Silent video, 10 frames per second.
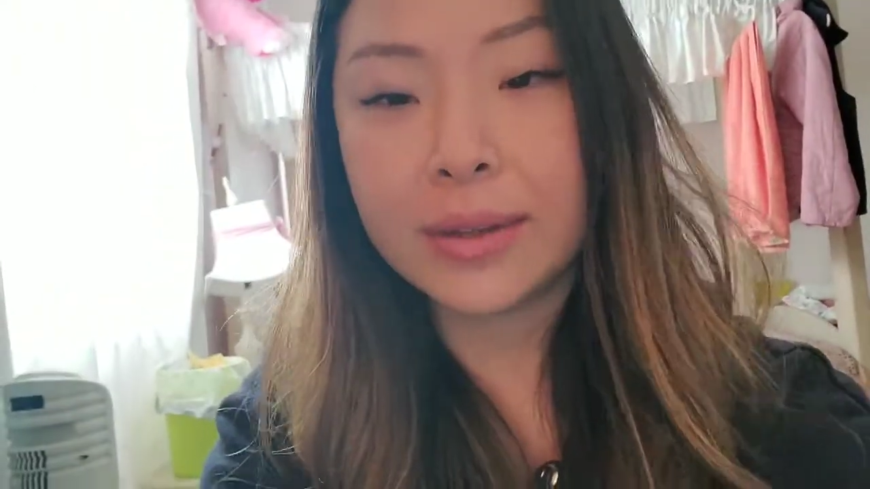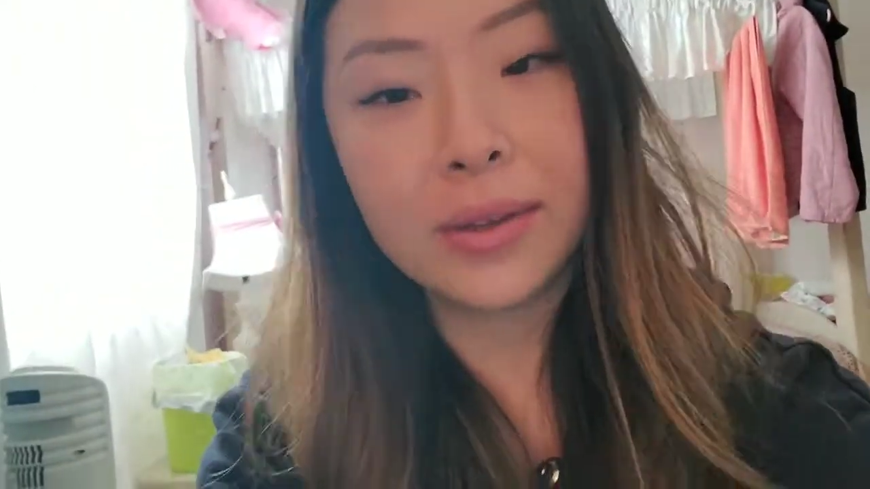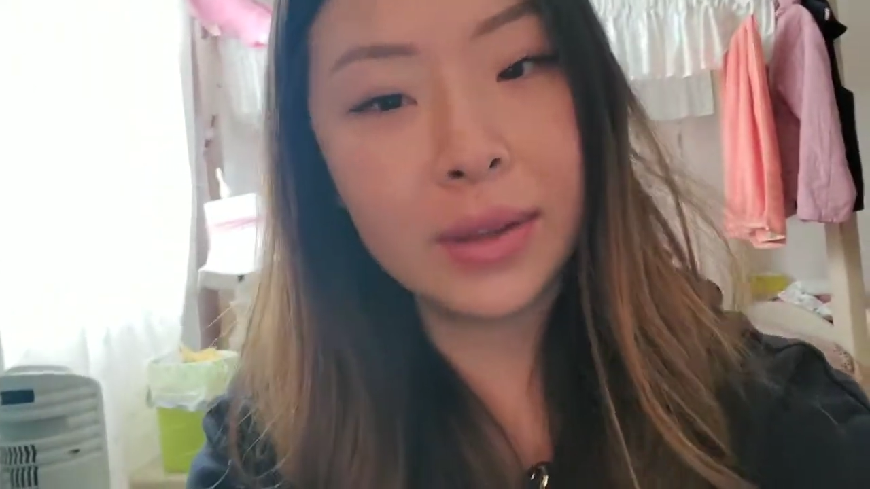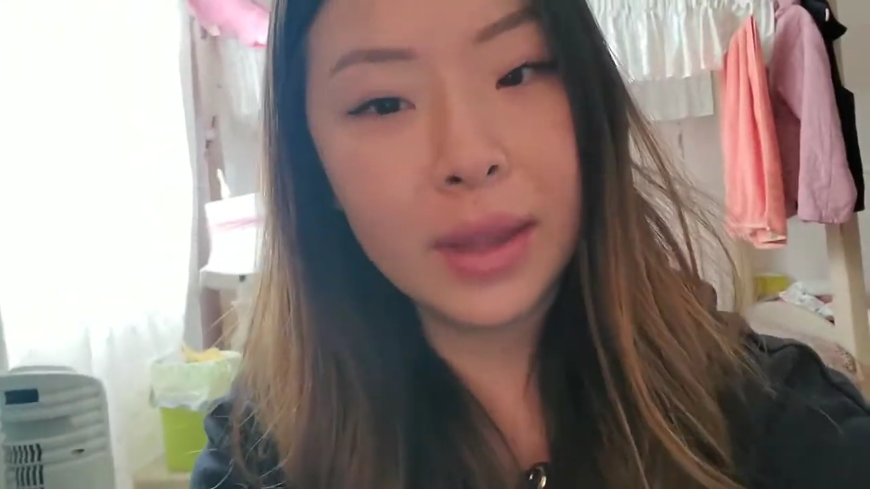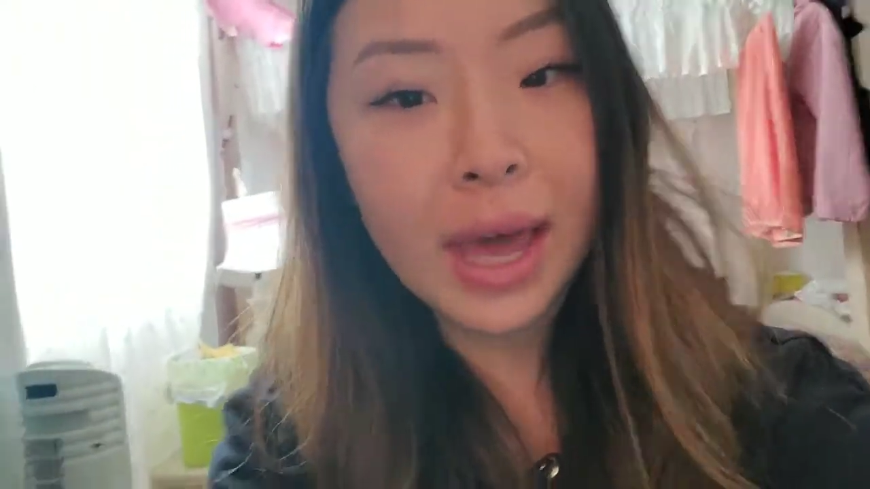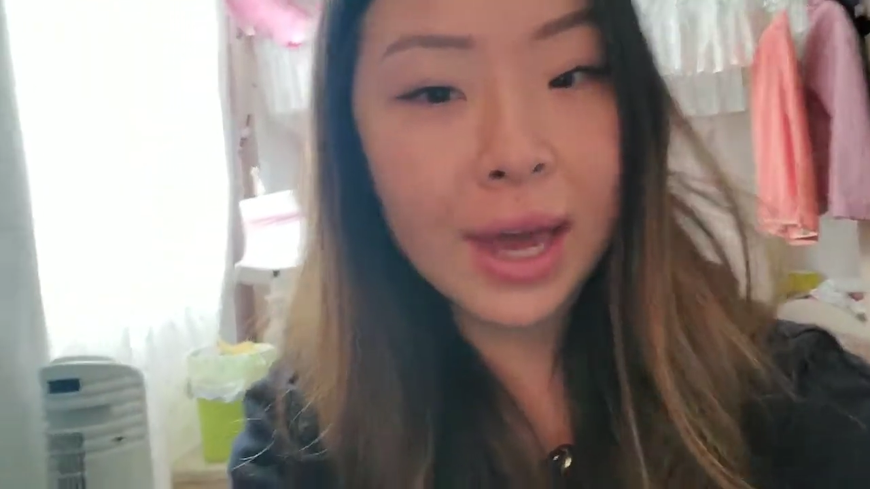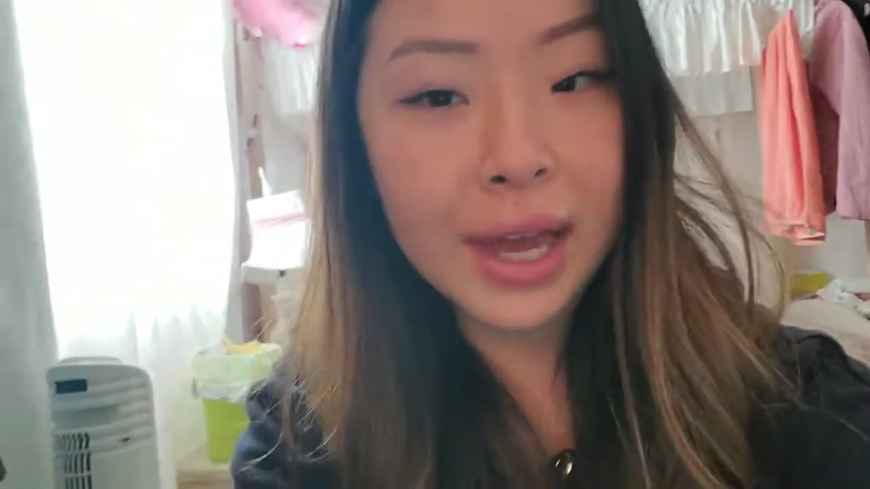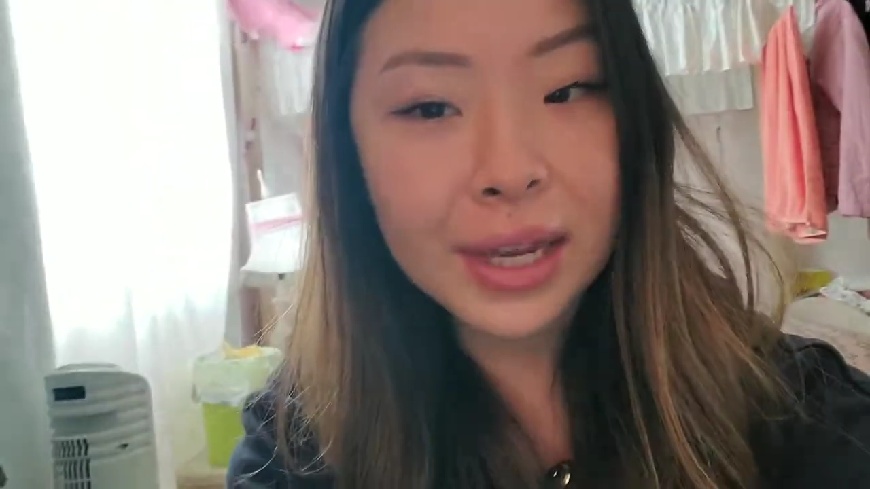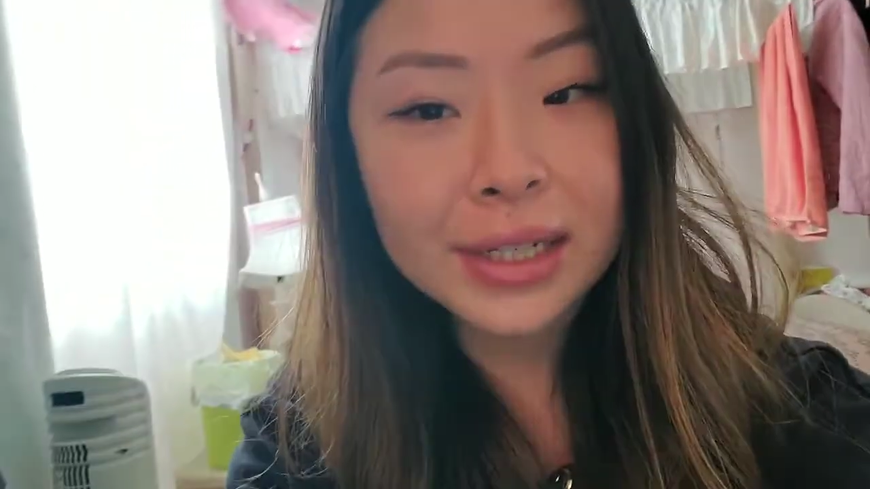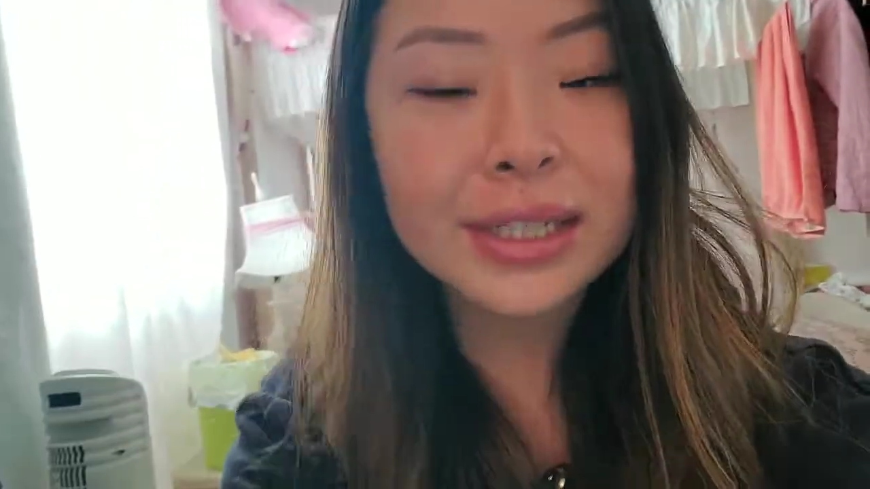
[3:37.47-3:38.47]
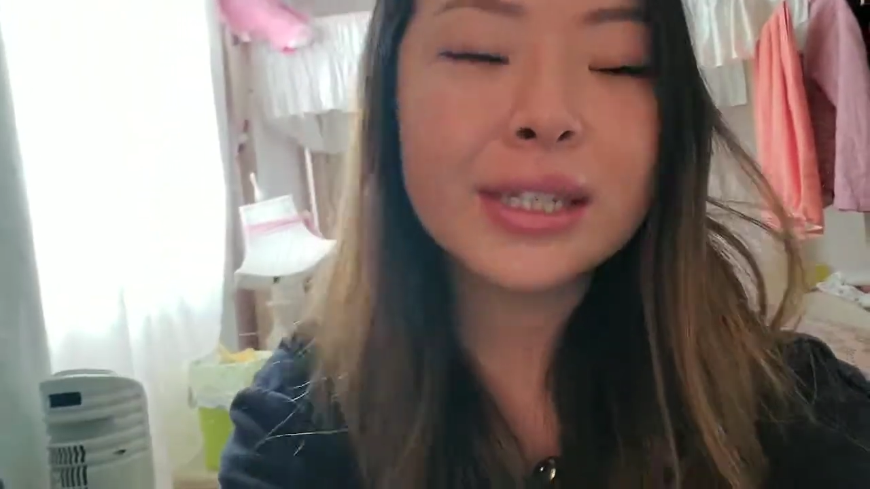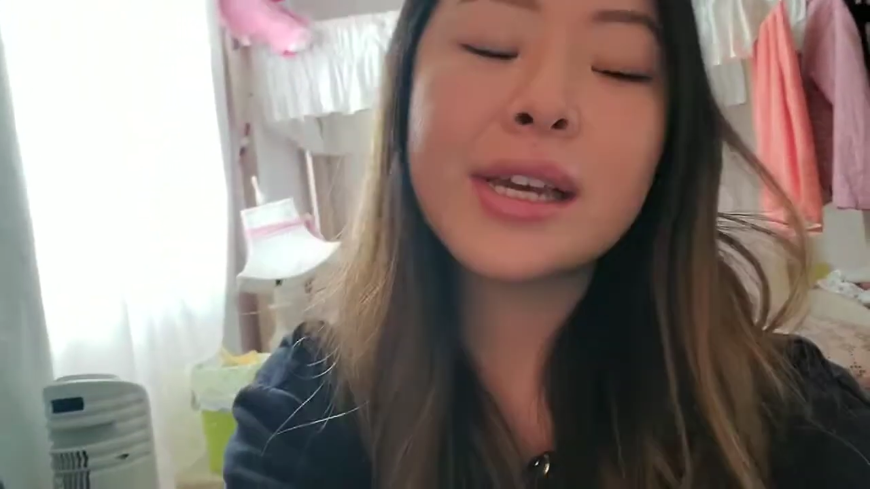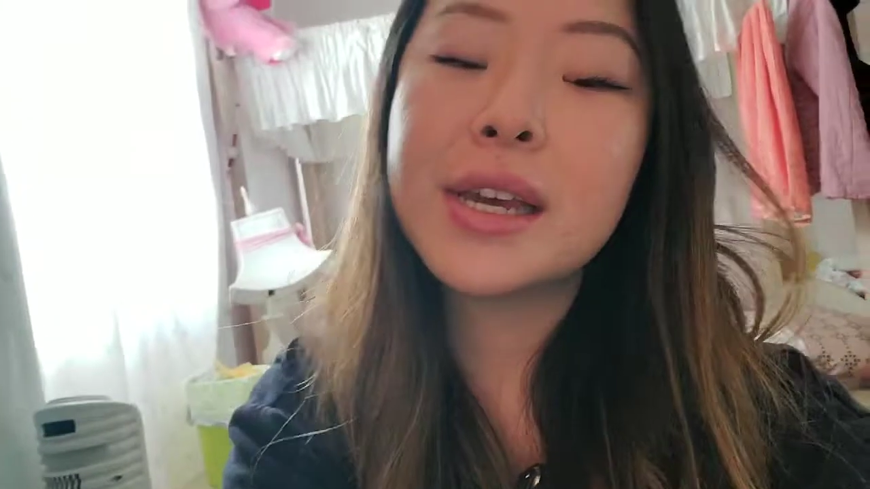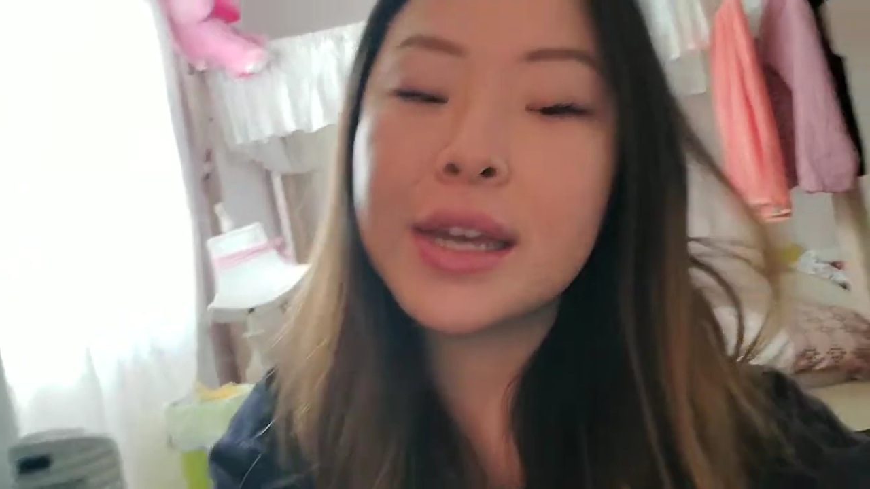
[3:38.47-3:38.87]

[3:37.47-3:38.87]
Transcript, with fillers: class.